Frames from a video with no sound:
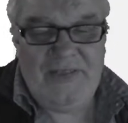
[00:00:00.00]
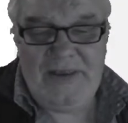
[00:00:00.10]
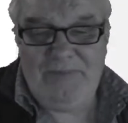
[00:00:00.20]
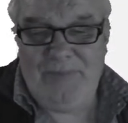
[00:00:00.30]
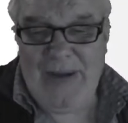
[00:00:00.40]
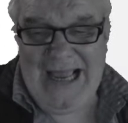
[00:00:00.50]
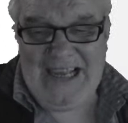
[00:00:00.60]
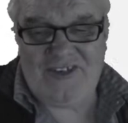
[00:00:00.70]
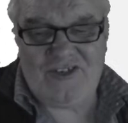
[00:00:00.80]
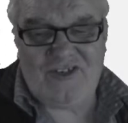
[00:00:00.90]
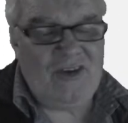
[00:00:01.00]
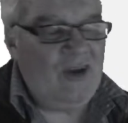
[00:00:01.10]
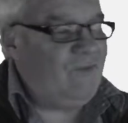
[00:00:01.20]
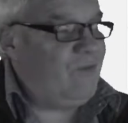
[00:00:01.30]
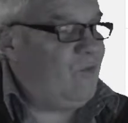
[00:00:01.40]
base
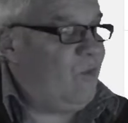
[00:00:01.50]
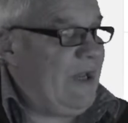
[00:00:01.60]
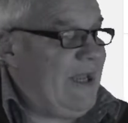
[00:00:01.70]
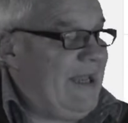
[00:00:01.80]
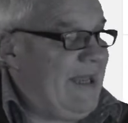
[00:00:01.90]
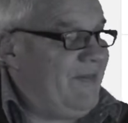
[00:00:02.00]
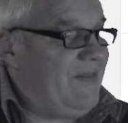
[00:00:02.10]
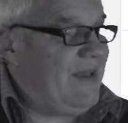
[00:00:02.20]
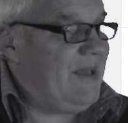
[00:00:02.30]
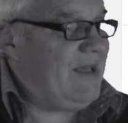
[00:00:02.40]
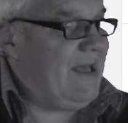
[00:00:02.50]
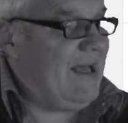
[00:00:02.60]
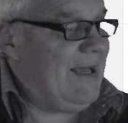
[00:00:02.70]
of where the